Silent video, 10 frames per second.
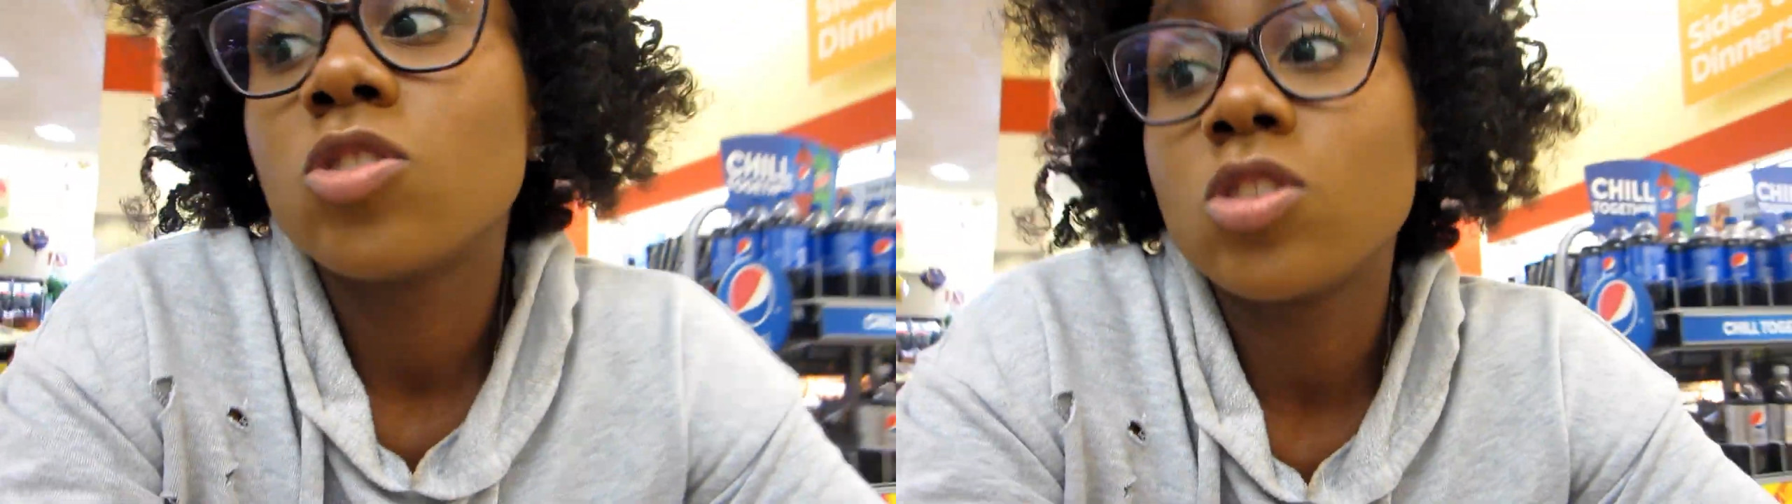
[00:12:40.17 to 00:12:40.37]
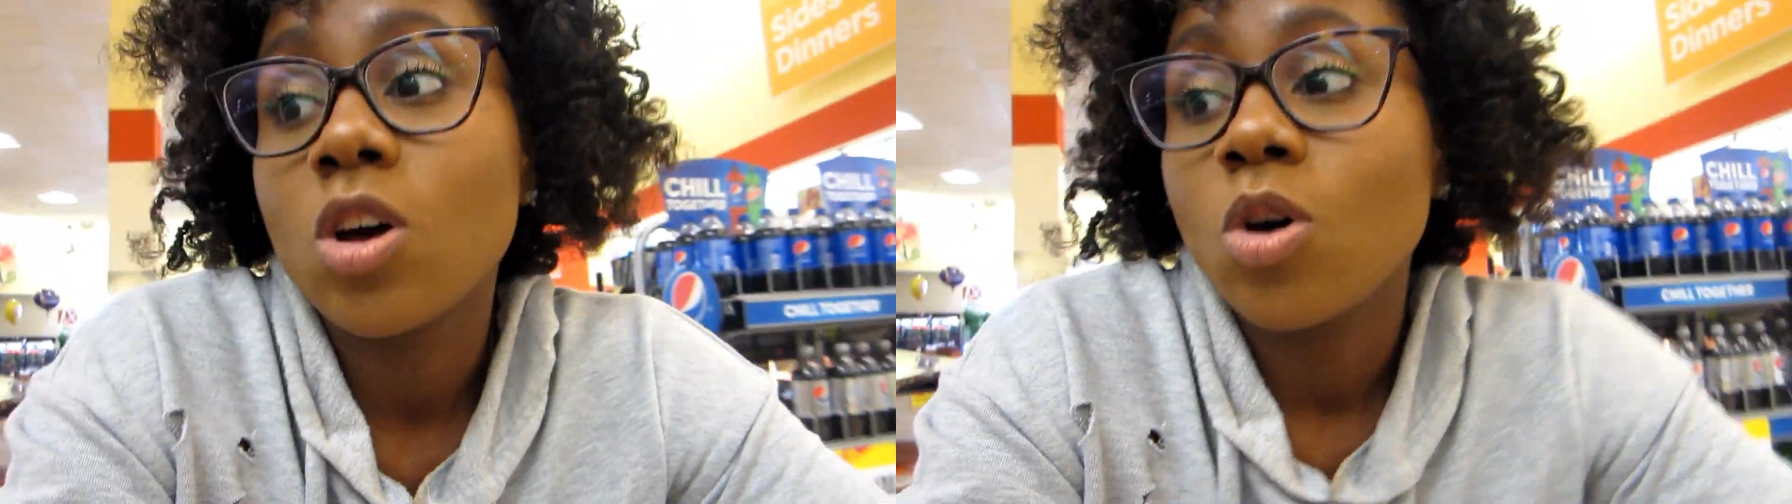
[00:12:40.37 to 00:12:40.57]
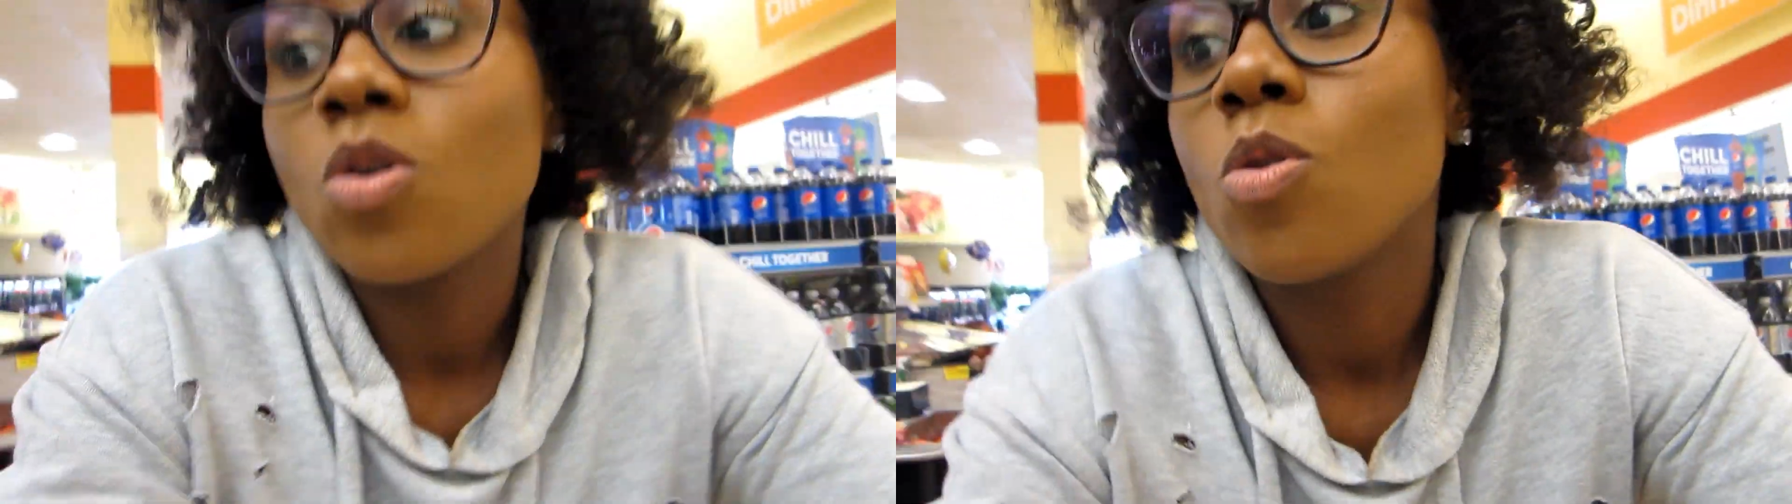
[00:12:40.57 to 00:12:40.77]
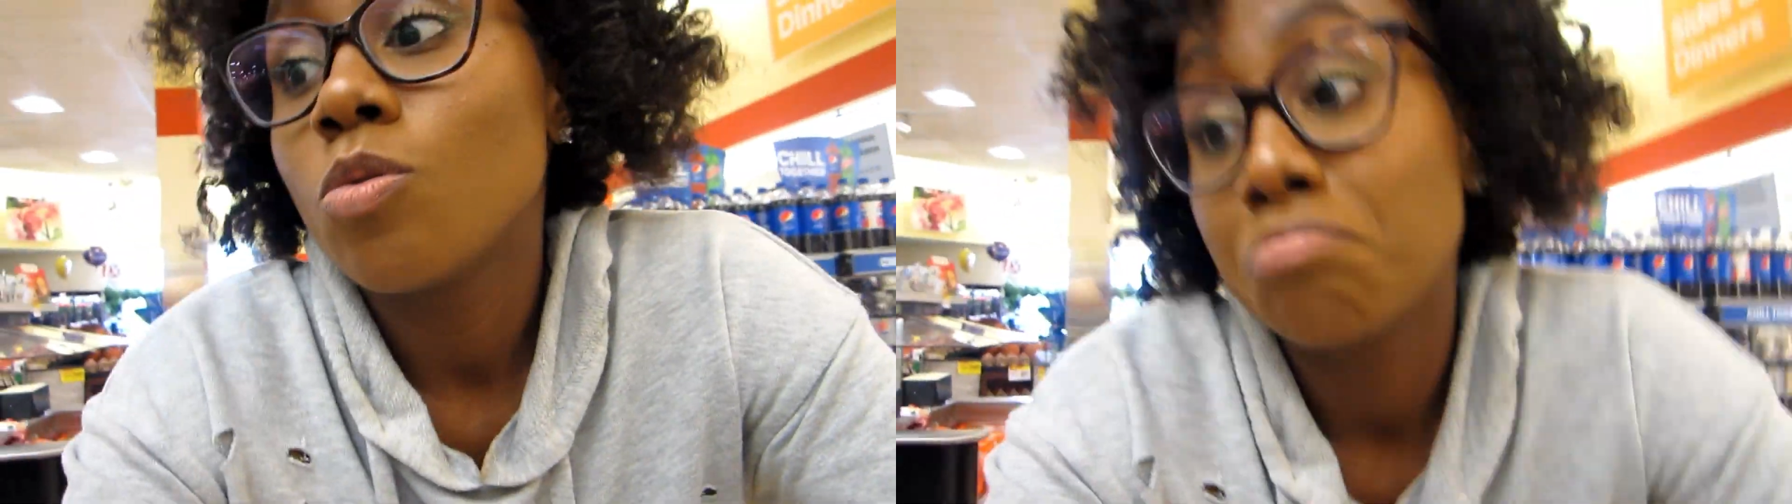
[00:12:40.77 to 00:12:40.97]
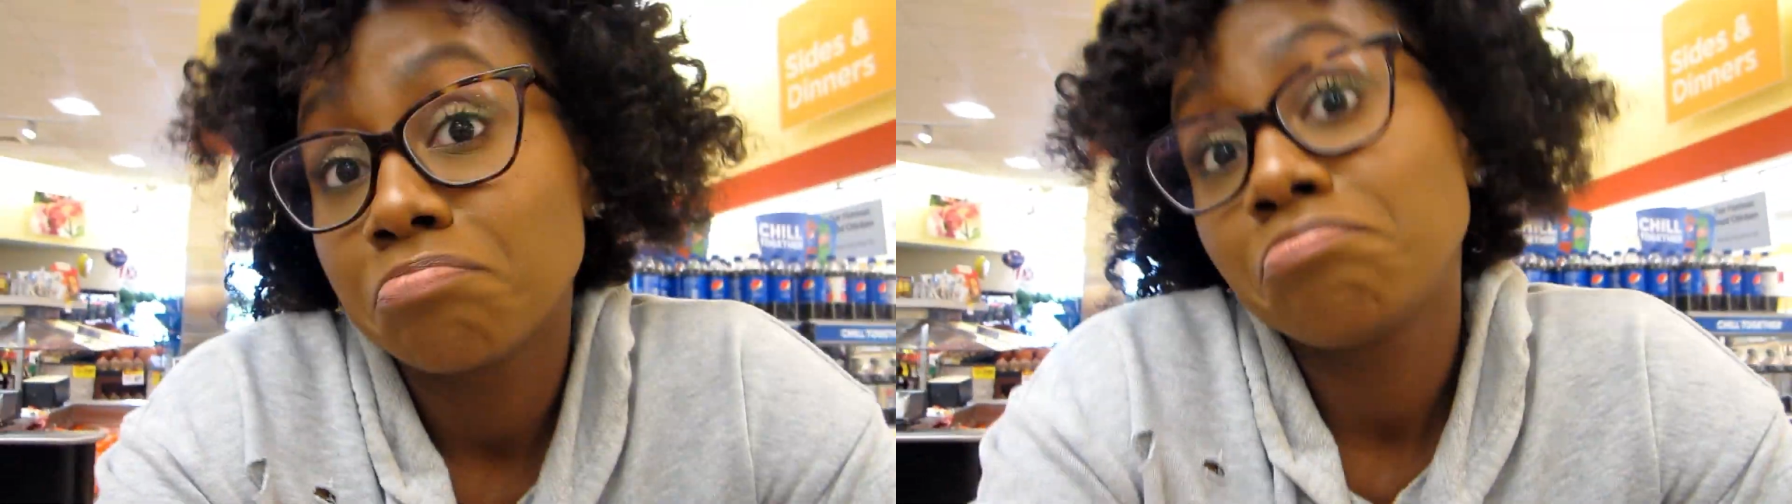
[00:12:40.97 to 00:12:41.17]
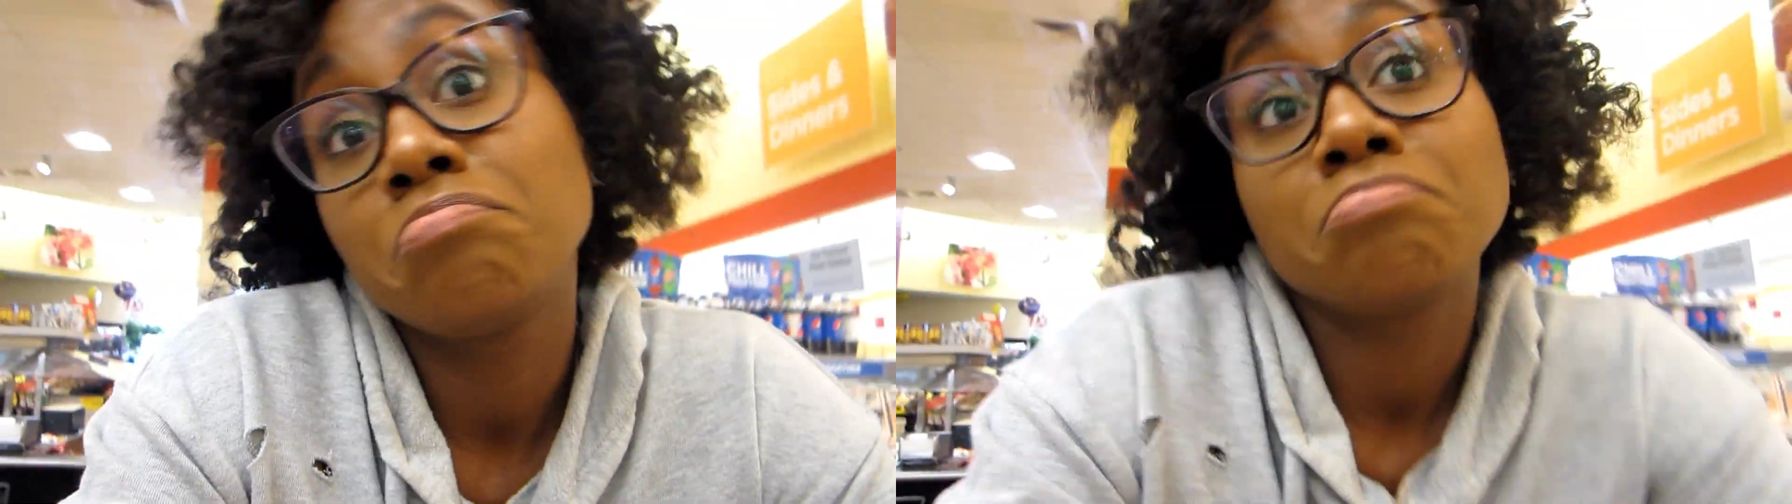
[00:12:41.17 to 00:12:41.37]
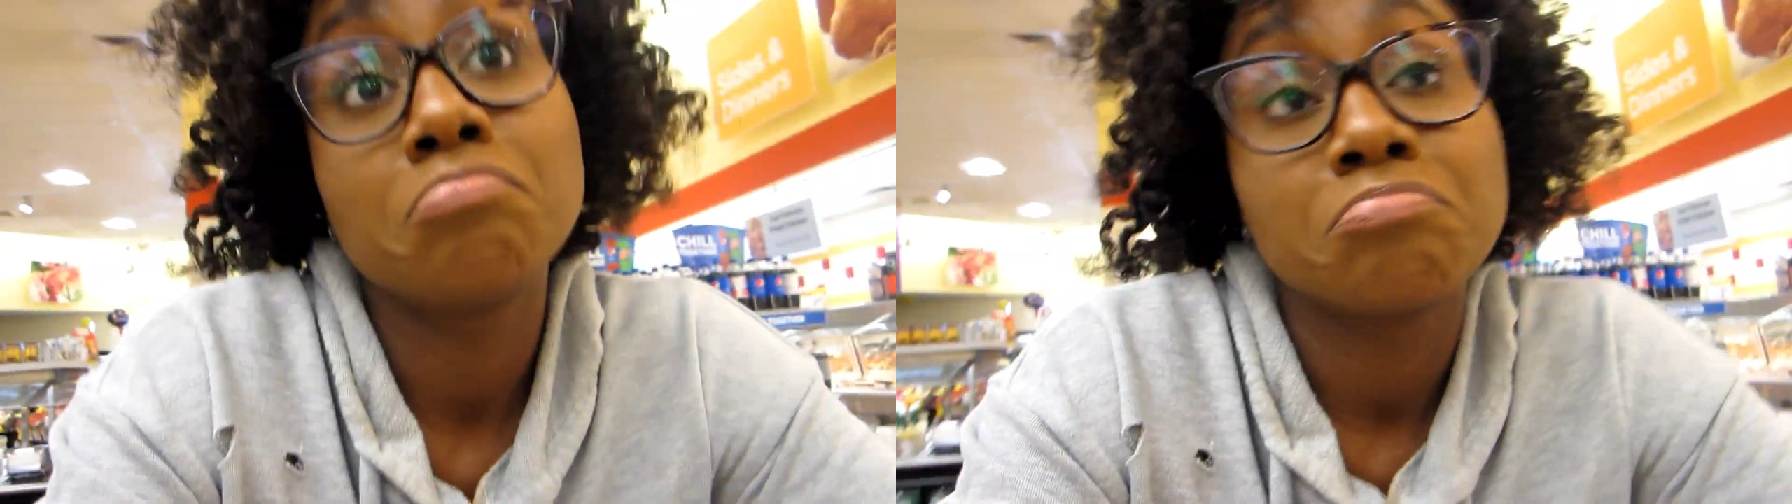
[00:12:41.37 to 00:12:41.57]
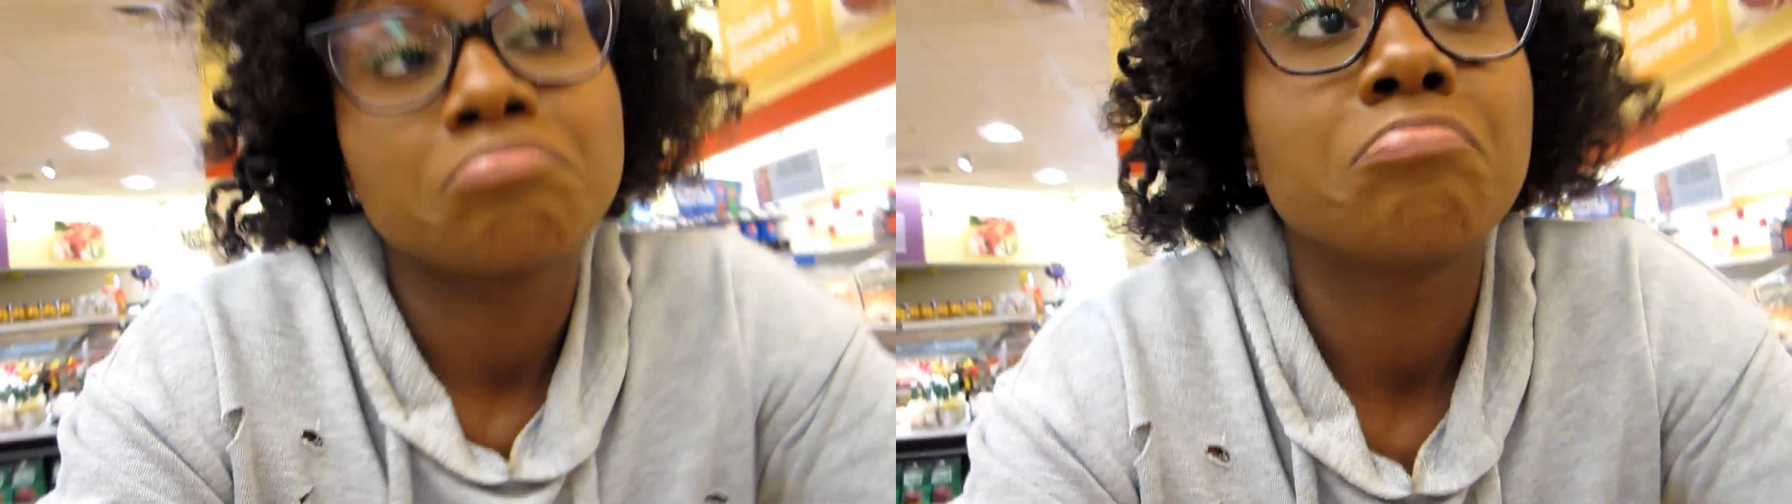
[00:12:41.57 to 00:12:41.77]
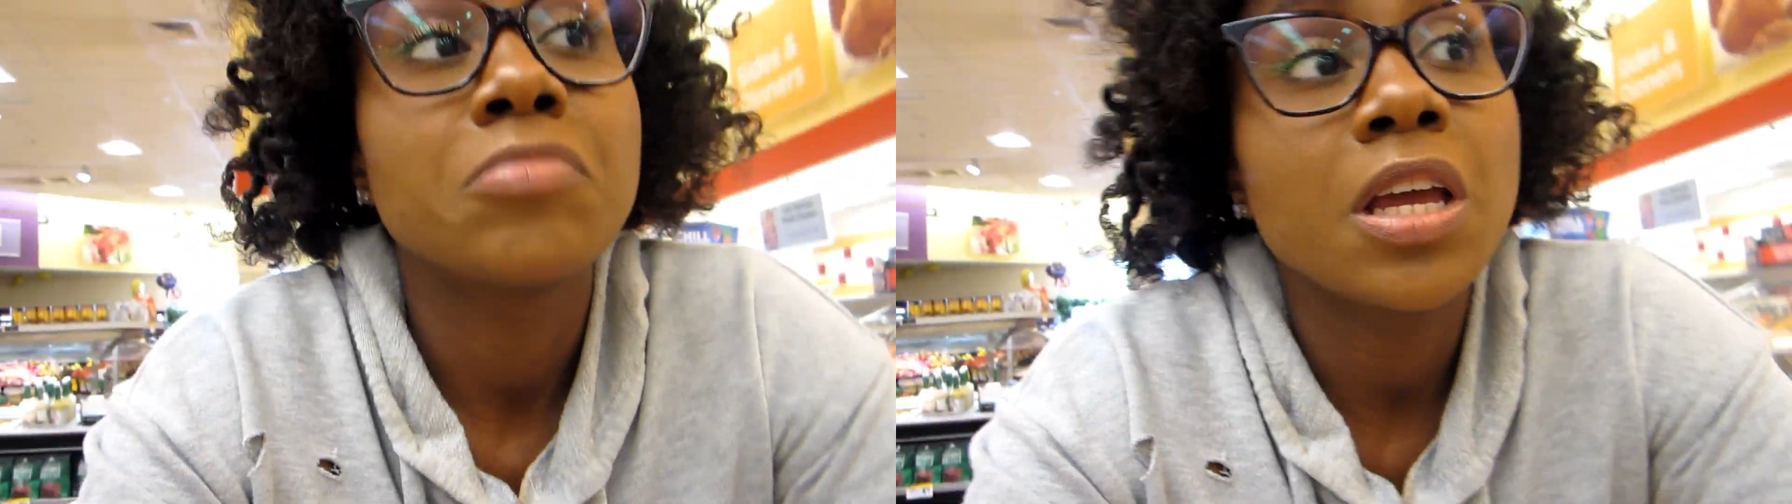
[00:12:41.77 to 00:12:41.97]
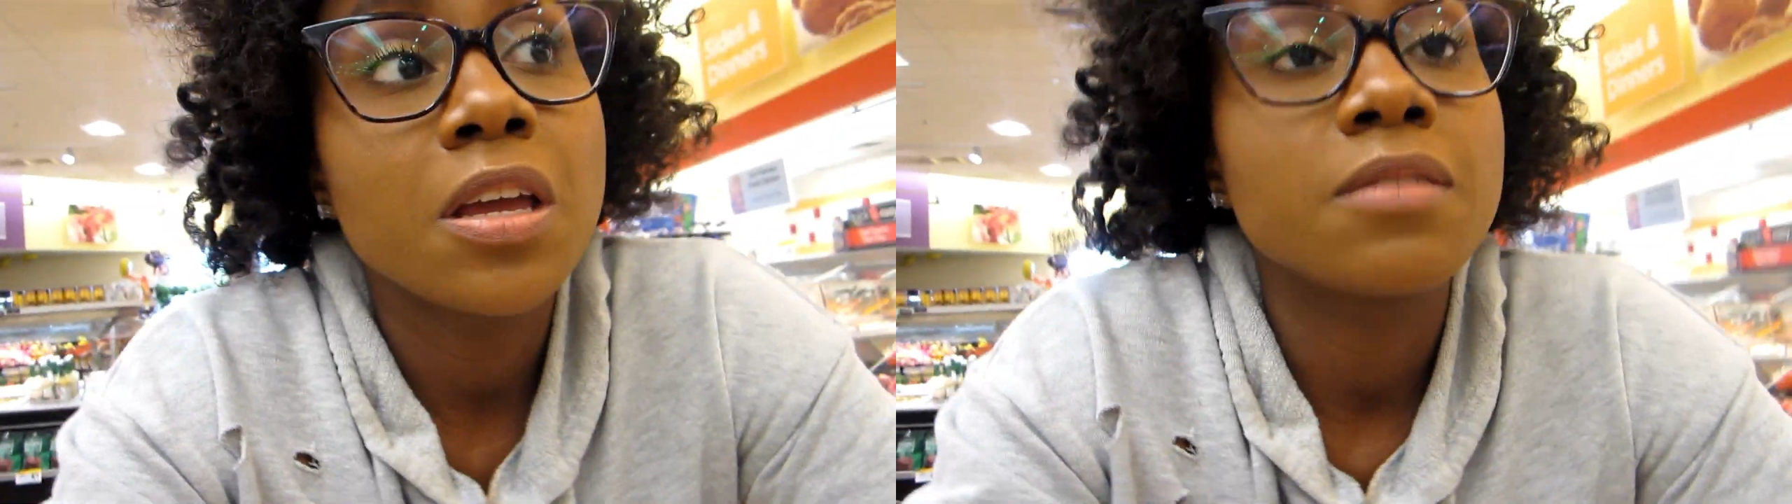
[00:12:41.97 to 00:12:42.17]
So,
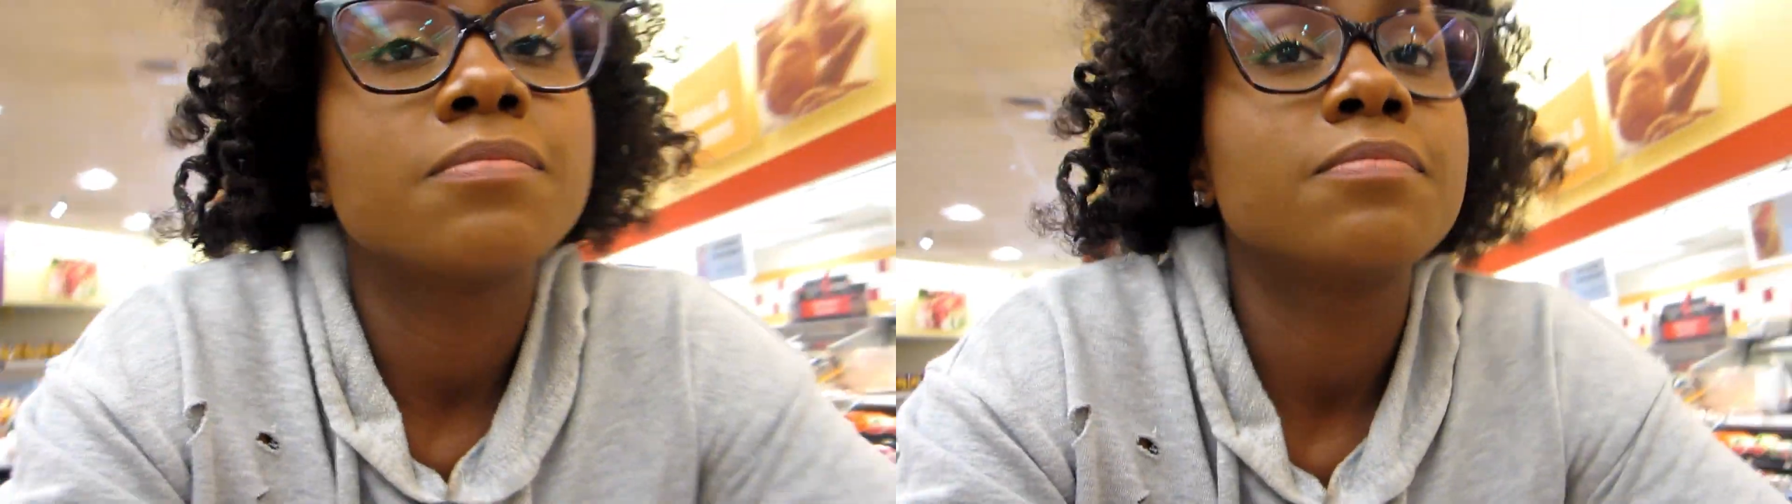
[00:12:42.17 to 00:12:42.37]
hey,